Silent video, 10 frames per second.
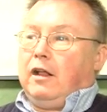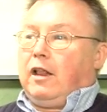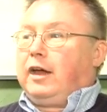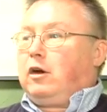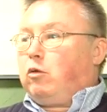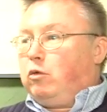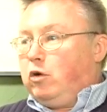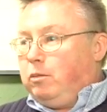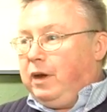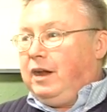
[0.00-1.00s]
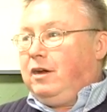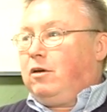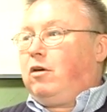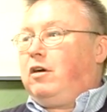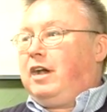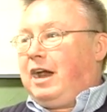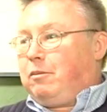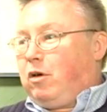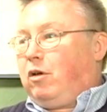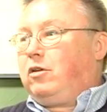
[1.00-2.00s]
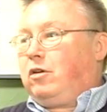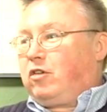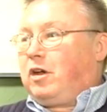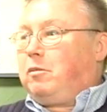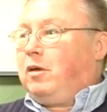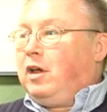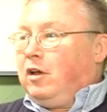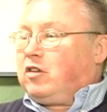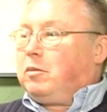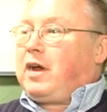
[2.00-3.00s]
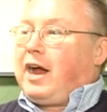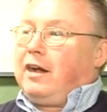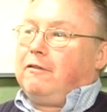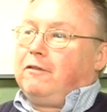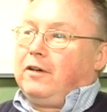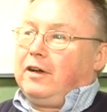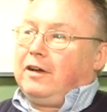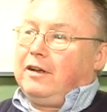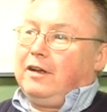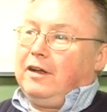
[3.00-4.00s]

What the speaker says: like a ruby or an emerald or some kind of